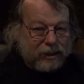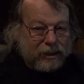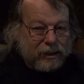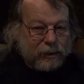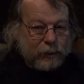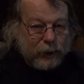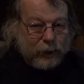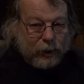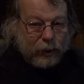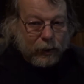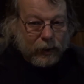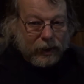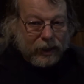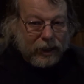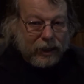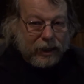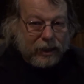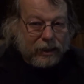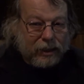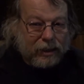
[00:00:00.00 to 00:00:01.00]
Here we go
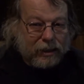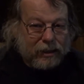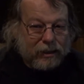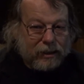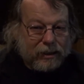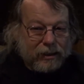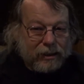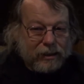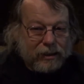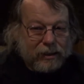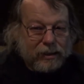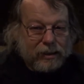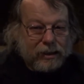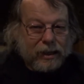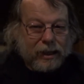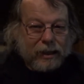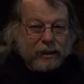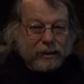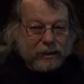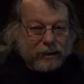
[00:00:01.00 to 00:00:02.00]
again, just
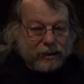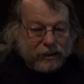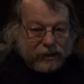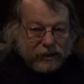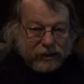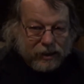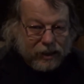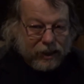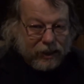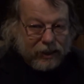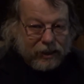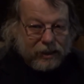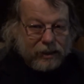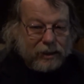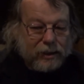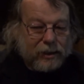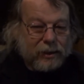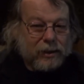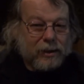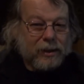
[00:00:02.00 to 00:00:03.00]
like in
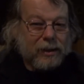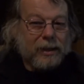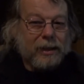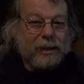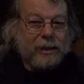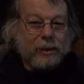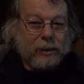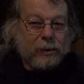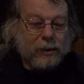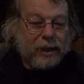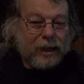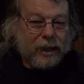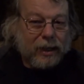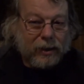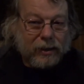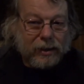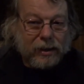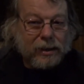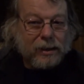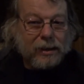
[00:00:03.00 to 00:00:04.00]
the early
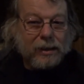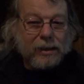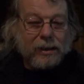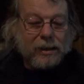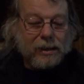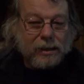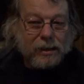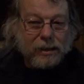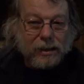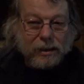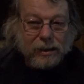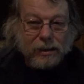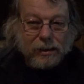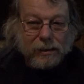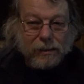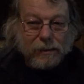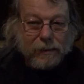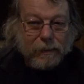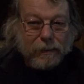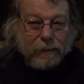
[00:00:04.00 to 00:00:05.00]
2000s.
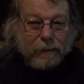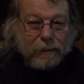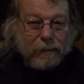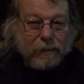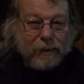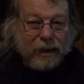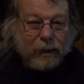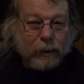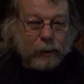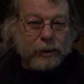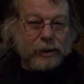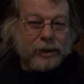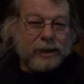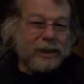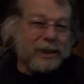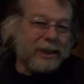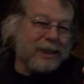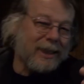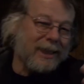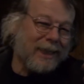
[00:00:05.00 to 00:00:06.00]
That was
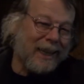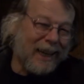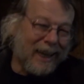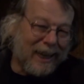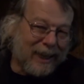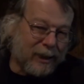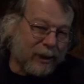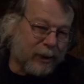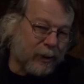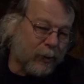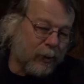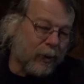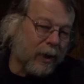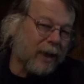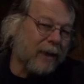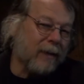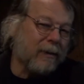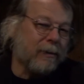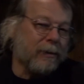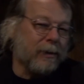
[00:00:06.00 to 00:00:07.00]
just a test
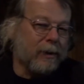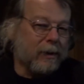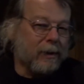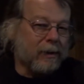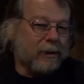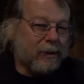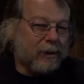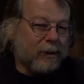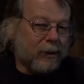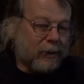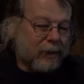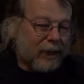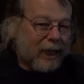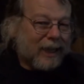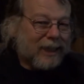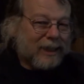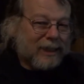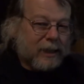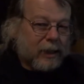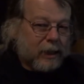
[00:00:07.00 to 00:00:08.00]
run for
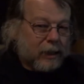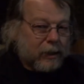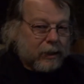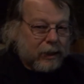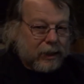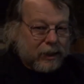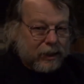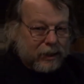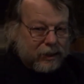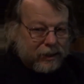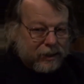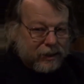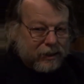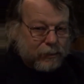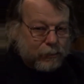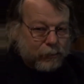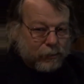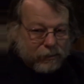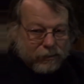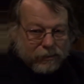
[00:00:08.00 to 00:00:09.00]

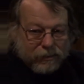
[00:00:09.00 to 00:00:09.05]
totalitarianism.